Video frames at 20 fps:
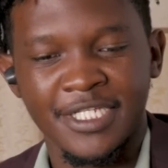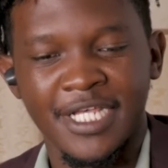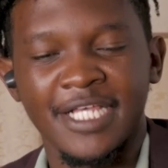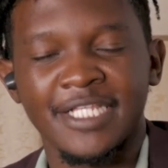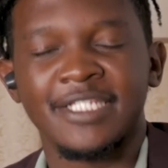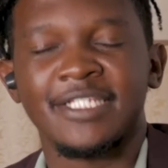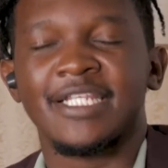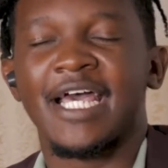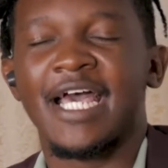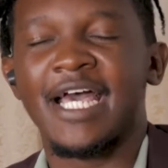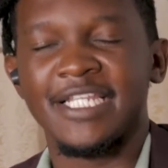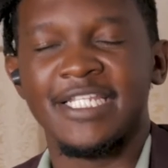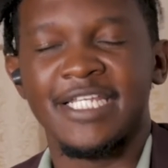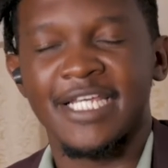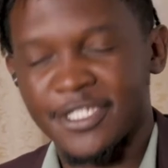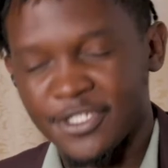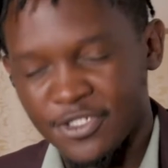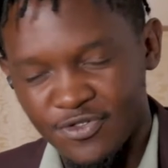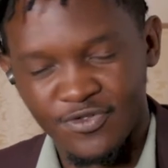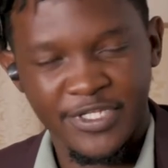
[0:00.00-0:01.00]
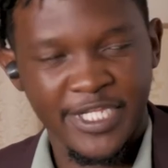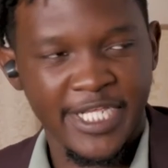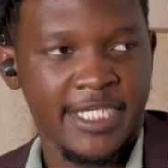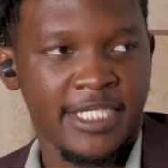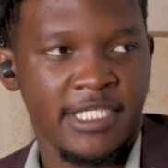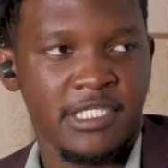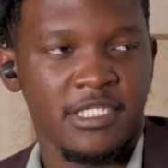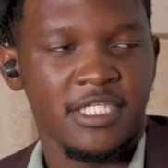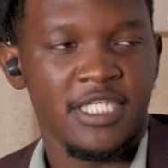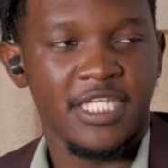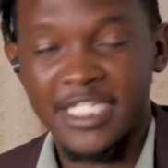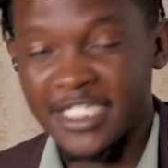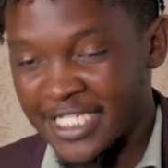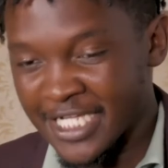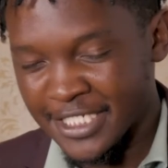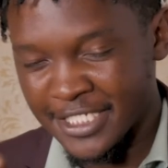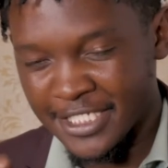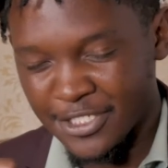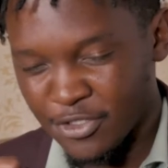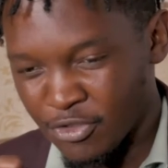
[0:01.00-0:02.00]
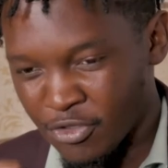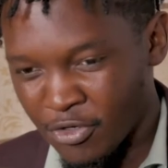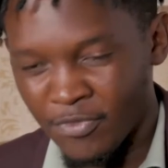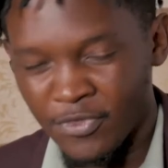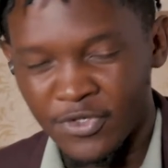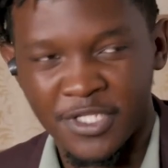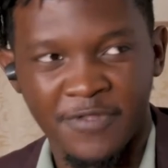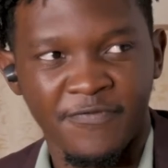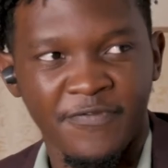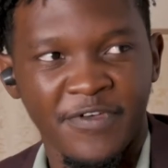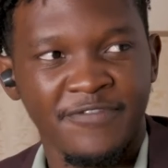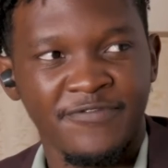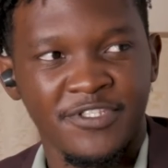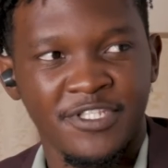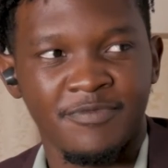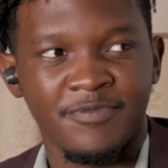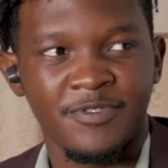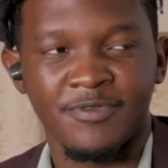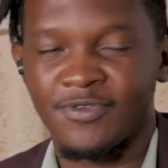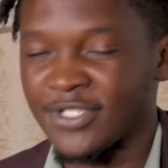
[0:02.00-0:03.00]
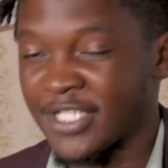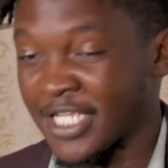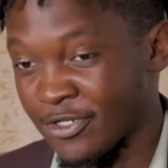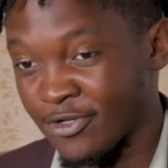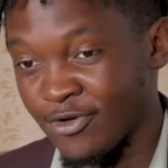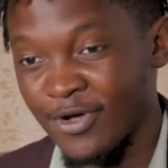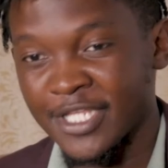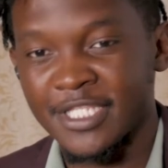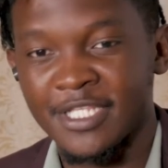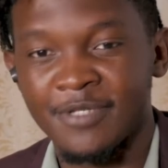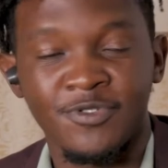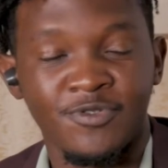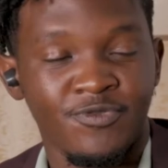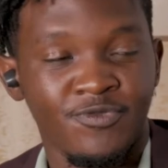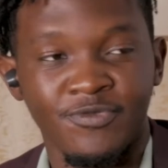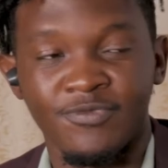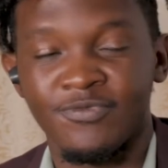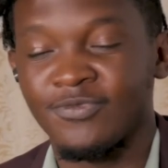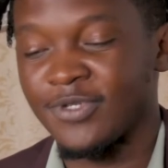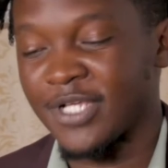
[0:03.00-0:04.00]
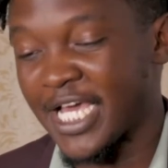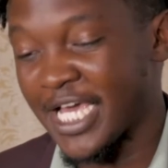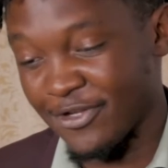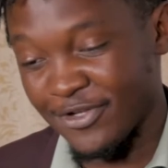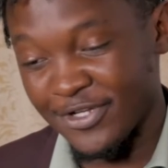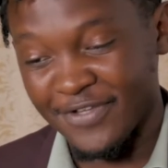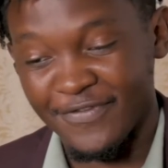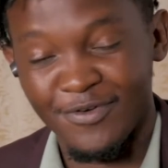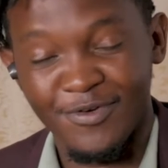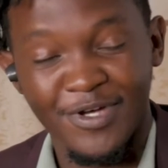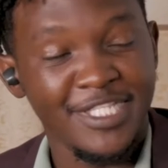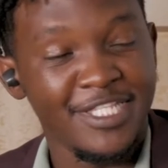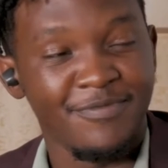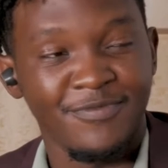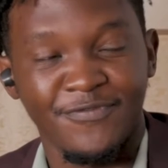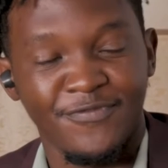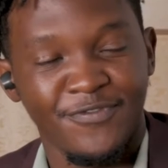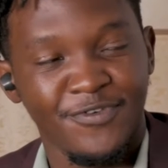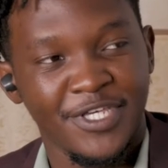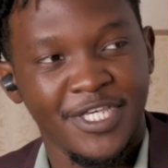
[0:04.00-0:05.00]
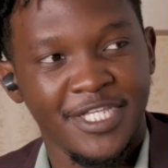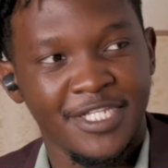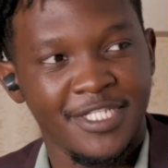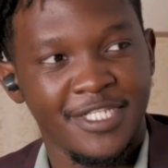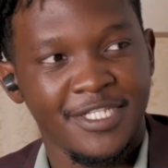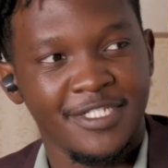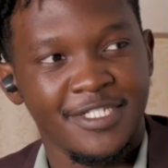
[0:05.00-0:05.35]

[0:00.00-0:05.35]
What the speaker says: early as today in just not more than 5 steps? Because I don't even want them to forget this.